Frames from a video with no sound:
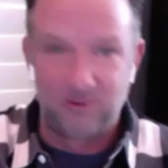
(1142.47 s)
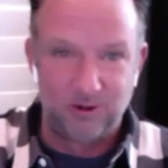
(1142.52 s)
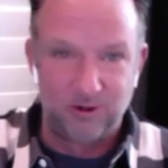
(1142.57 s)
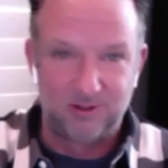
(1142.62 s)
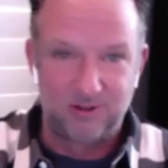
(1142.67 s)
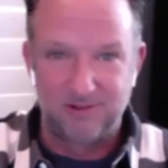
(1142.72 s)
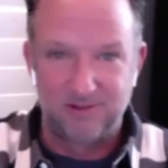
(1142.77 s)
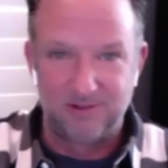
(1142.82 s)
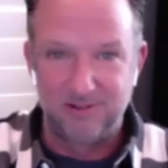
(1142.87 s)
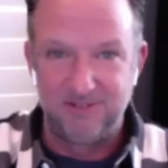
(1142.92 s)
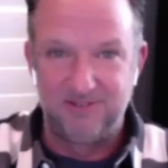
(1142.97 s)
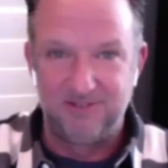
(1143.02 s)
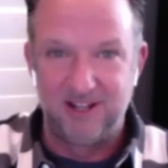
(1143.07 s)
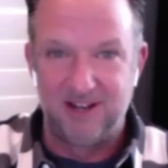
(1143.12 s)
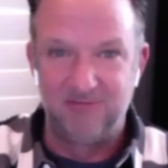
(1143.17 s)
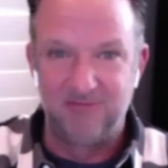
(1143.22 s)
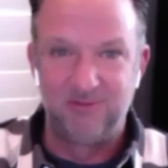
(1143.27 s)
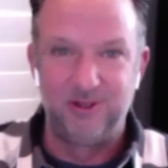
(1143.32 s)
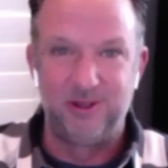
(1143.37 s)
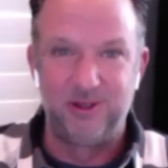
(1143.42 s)
work that we've
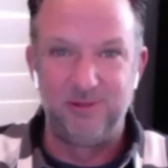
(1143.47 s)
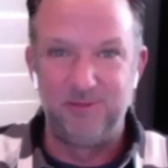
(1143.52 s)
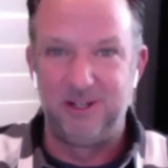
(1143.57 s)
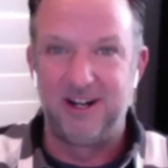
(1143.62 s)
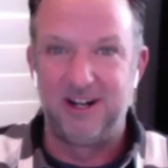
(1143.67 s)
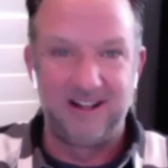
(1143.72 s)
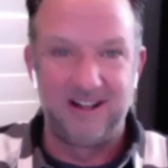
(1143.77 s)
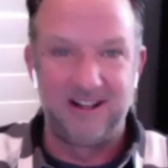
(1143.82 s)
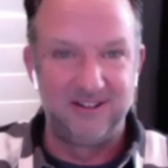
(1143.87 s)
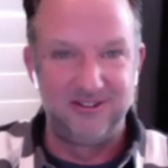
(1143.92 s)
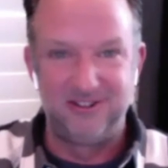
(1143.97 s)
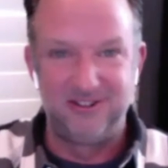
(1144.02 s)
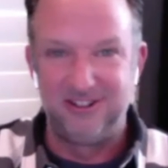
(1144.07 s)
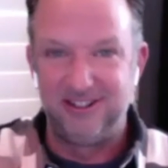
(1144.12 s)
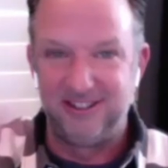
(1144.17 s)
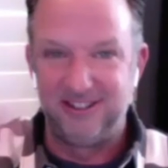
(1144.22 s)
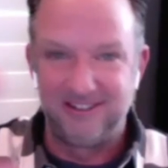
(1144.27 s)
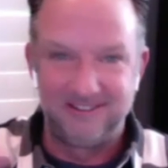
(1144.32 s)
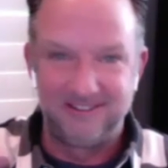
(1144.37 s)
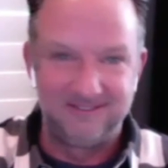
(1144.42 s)
done with
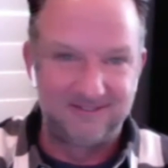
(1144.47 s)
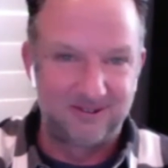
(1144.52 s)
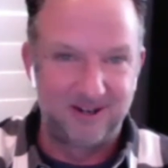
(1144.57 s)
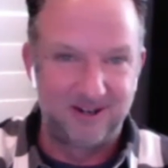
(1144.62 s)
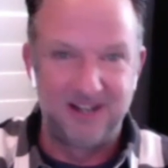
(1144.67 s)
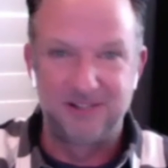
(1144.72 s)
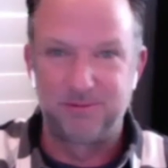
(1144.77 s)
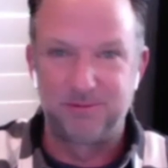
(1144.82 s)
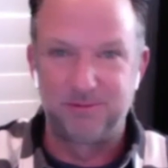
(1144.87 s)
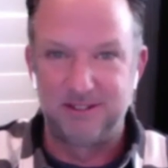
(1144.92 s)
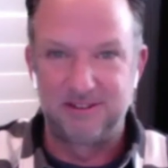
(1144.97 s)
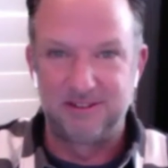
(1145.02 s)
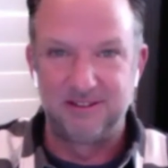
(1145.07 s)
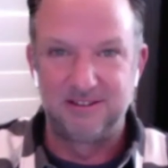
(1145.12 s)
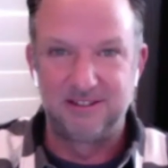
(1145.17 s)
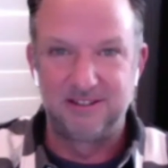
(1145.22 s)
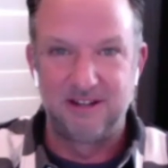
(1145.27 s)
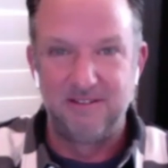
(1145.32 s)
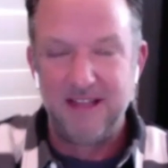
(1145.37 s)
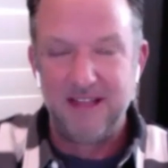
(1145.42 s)
immunology and transplants and
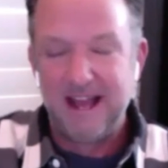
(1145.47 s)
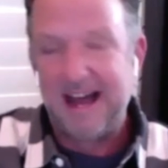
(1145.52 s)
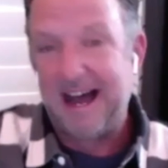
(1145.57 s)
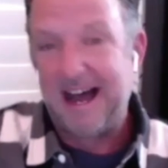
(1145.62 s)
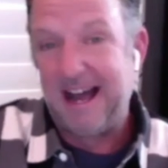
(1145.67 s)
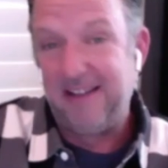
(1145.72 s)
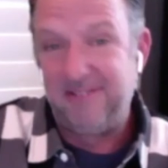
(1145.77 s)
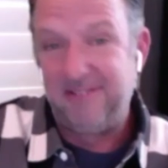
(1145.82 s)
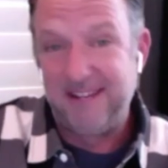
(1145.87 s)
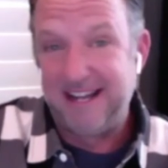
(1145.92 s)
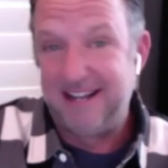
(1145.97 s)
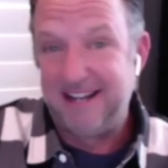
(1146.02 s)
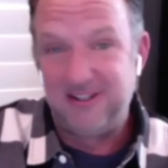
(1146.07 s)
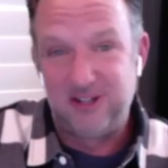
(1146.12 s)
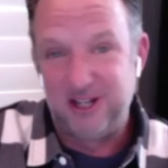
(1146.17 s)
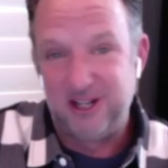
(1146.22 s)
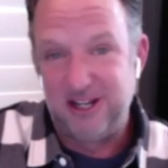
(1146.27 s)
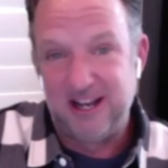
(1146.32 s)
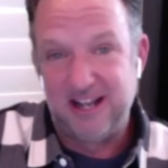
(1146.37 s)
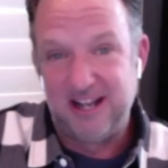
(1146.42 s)
stuff,
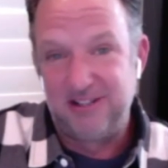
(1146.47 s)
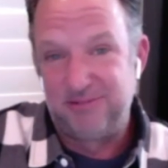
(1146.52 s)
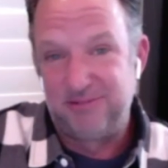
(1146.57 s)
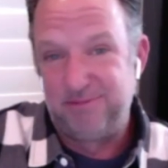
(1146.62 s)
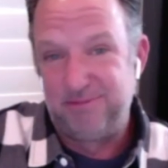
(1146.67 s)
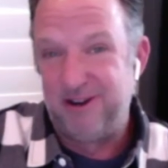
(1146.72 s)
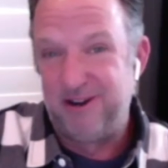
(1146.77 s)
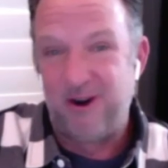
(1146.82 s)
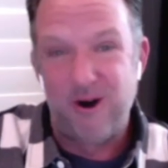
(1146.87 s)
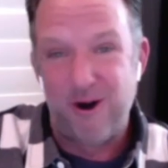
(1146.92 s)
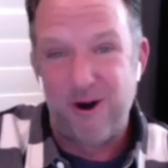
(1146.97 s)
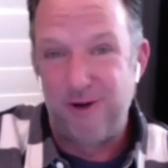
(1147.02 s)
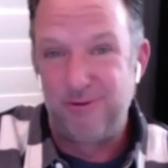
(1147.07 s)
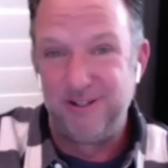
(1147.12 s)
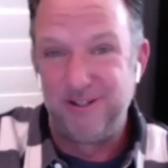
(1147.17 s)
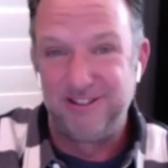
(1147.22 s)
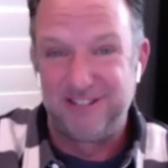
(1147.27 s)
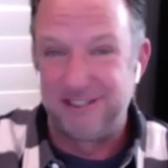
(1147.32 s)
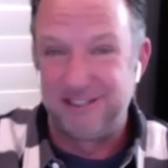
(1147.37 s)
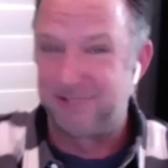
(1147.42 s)
IVIG has been
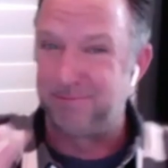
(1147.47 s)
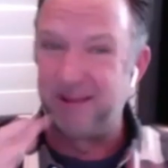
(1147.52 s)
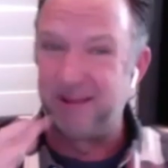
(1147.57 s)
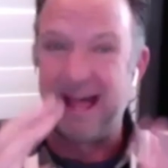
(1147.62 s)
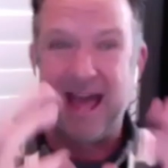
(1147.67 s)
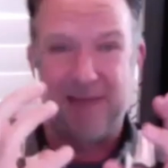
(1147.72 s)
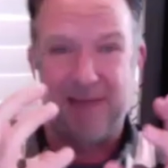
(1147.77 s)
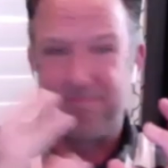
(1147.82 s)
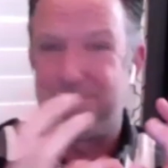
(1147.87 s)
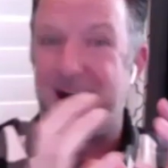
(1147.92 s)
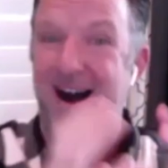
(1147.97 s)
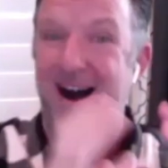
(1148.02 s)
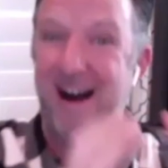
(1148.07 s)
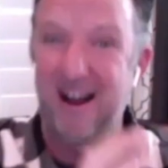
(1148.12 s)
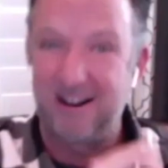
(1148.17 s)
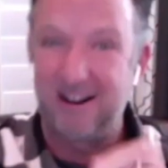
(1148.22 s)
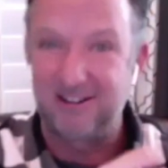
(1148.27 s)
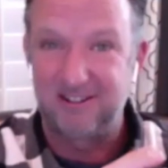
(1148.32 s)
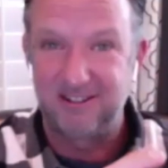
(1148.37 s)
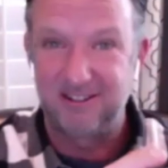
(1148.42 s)
always this black
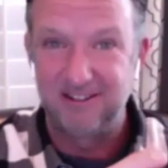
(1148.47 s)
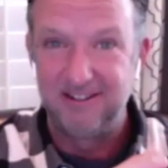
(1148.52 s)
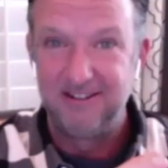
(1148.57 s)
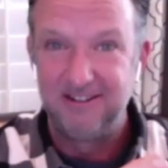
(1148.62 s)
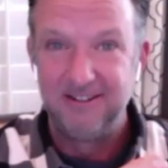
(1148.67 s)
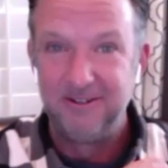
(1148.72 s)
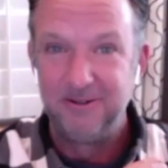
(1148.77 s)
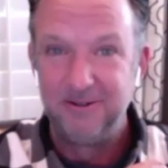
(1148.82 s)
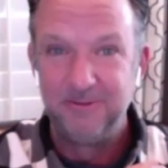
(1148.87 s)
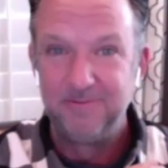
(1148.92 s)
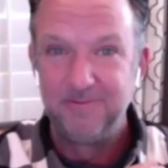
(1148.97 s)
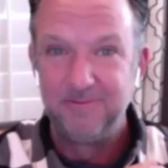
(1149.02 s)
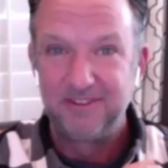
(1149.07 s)
box. Yeah.